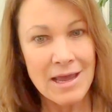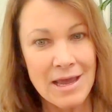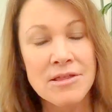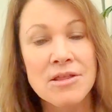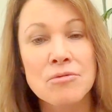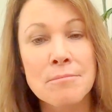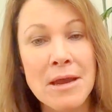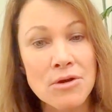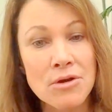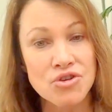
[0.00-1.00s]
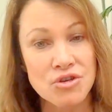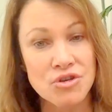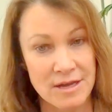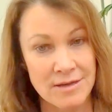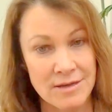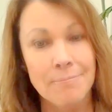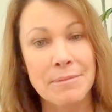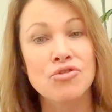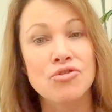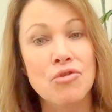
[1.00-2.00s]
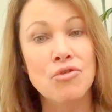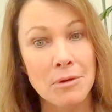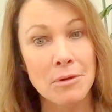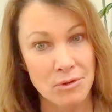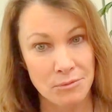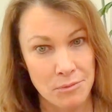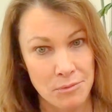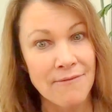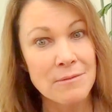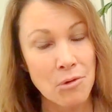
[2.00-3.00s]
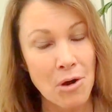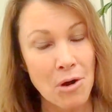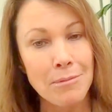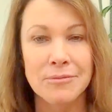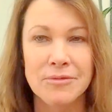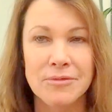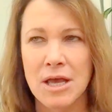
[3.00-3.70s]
And then their marriages end up in trouble with heavy problems,